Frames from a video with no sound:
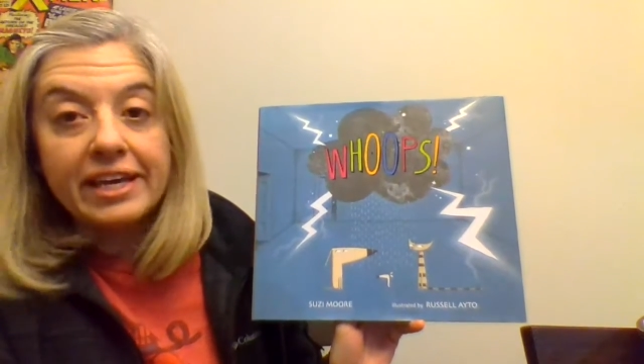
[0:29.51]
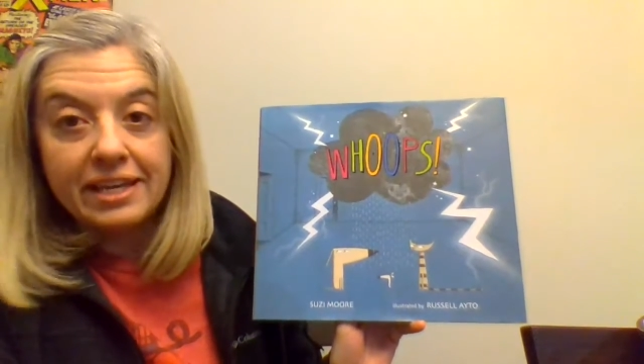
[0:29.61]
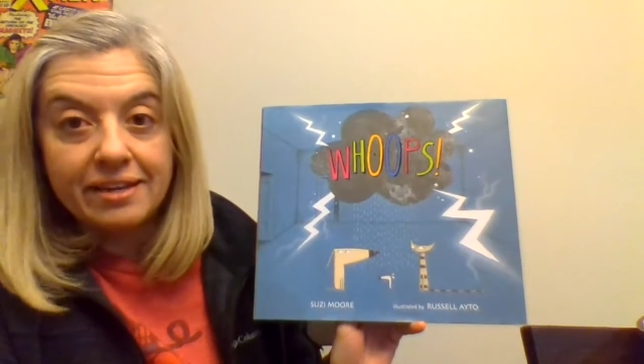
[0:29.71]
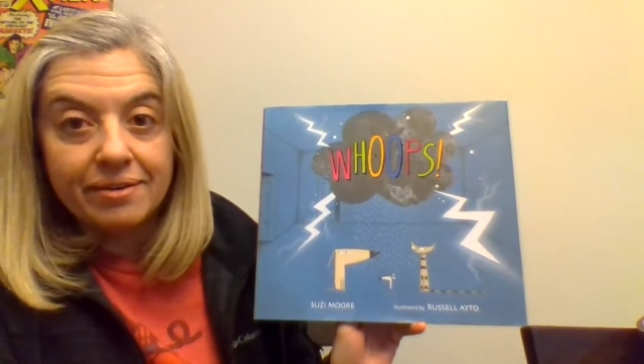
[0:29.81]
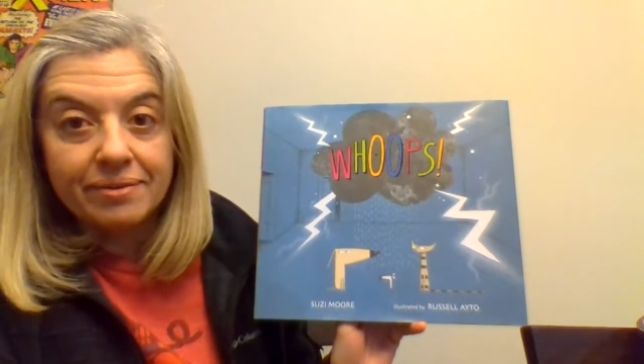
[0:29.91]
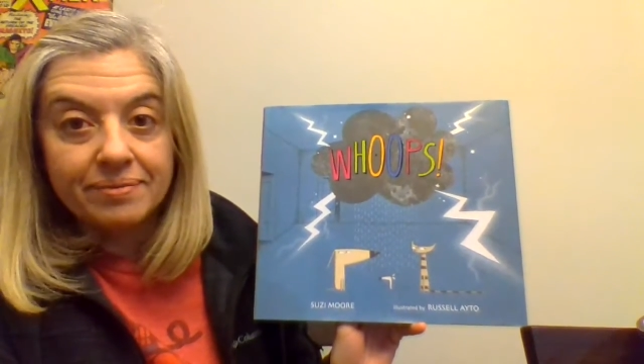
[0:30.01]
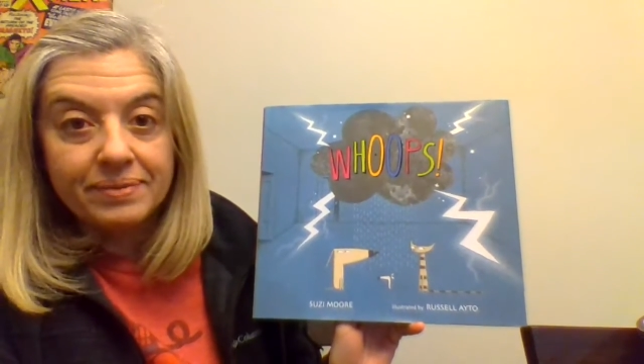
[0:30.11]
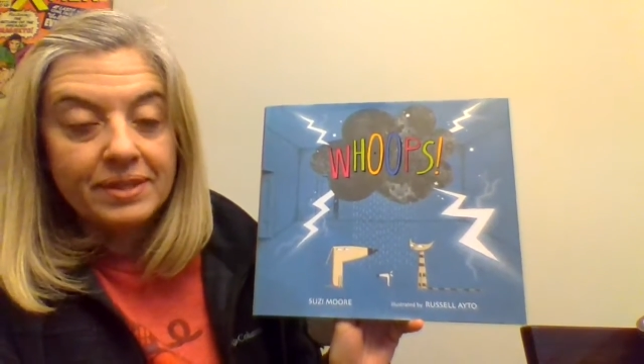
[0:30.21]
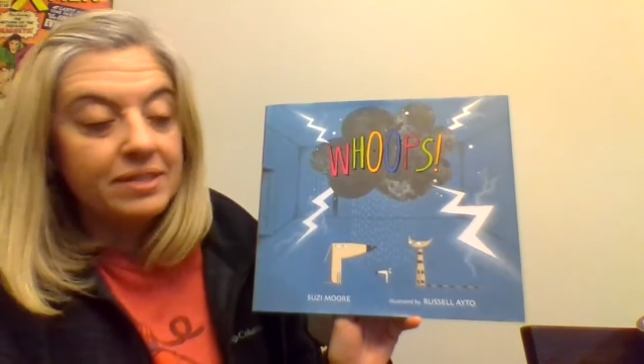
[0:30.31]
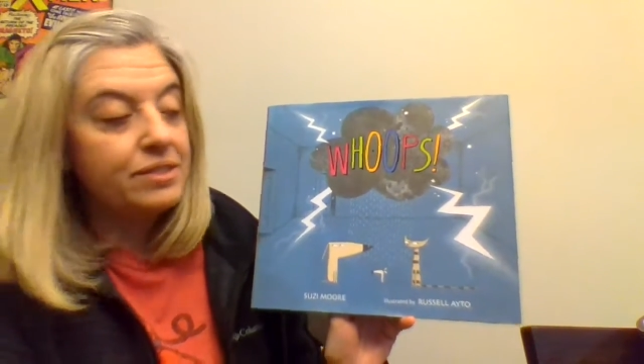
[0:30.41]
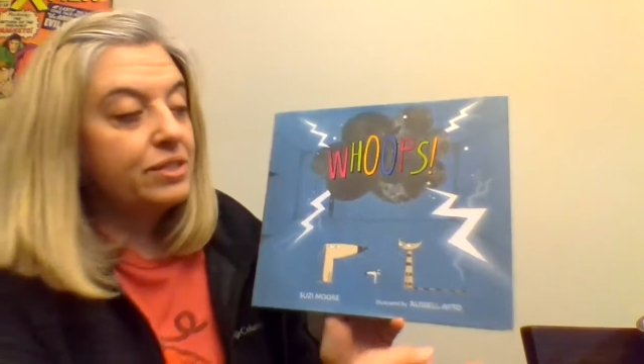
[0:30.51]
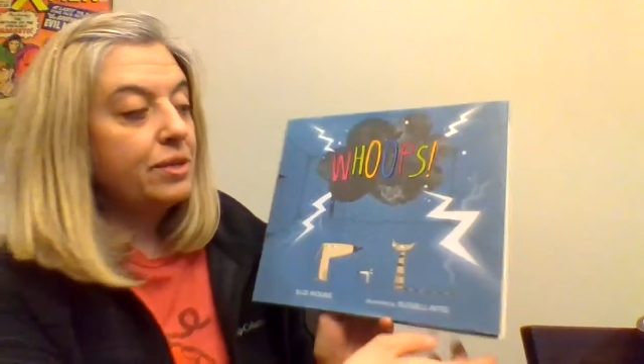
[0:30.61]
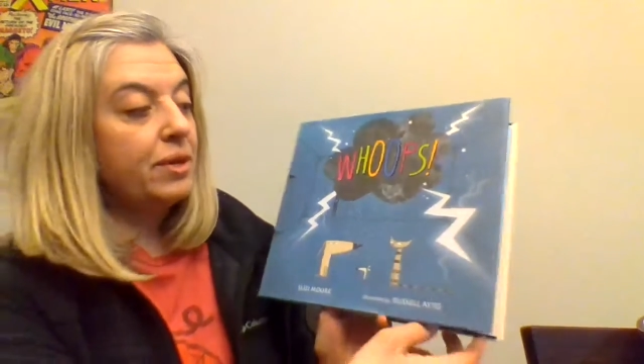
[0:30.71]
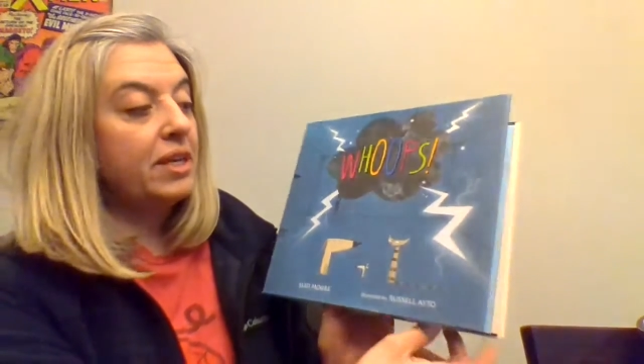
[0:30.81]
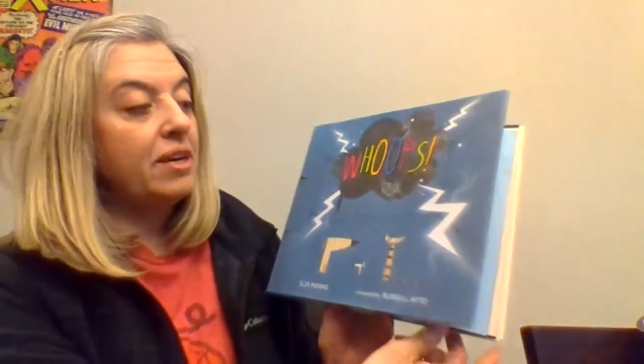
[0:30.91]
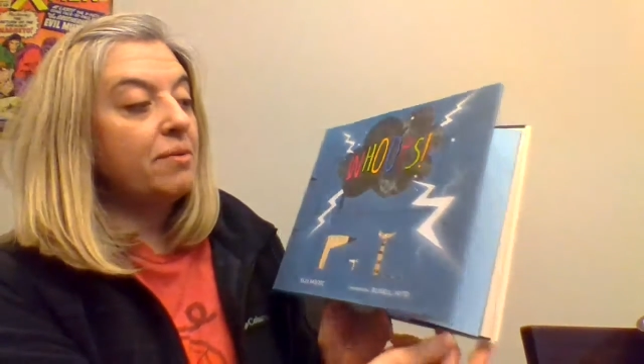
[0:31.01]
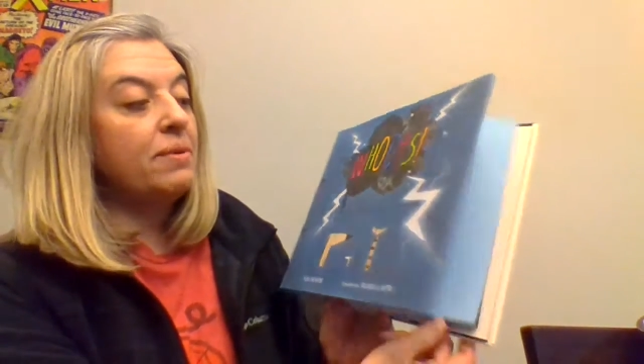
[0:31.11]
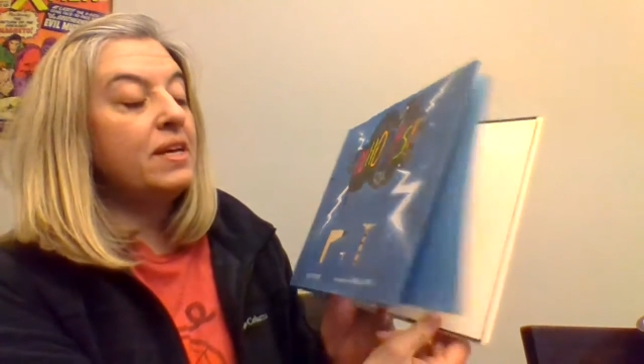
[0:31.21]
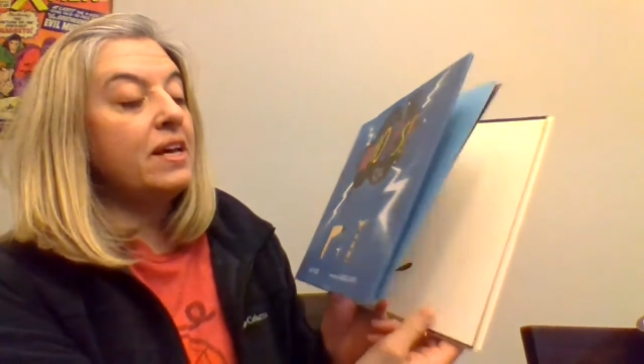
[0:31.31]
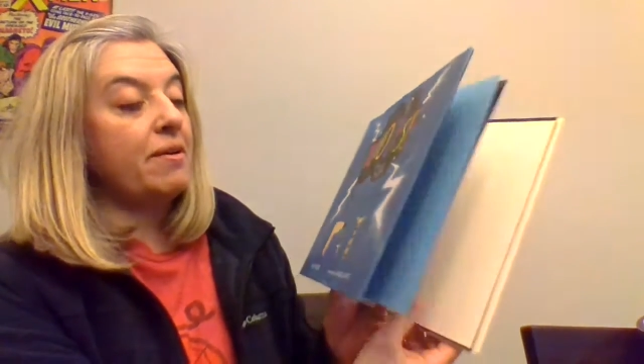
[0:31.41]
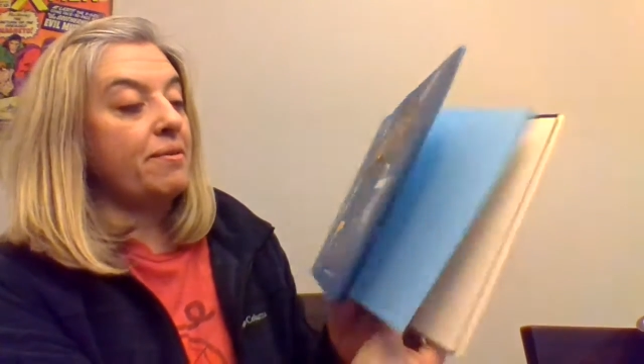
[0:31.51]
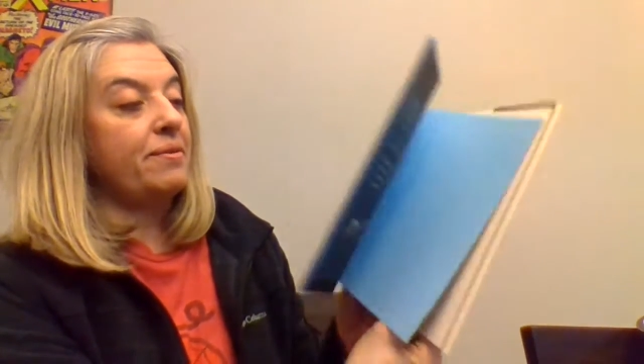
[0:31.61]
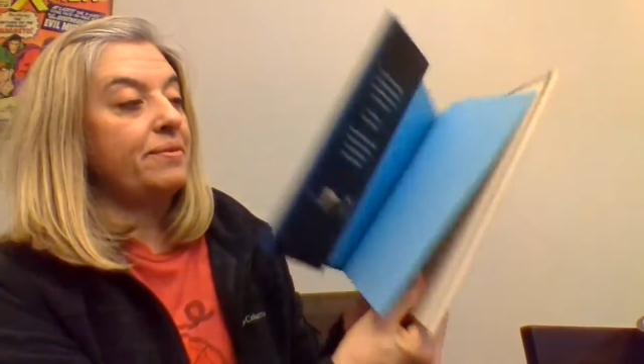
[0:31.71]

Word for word: Ayto. So here we go.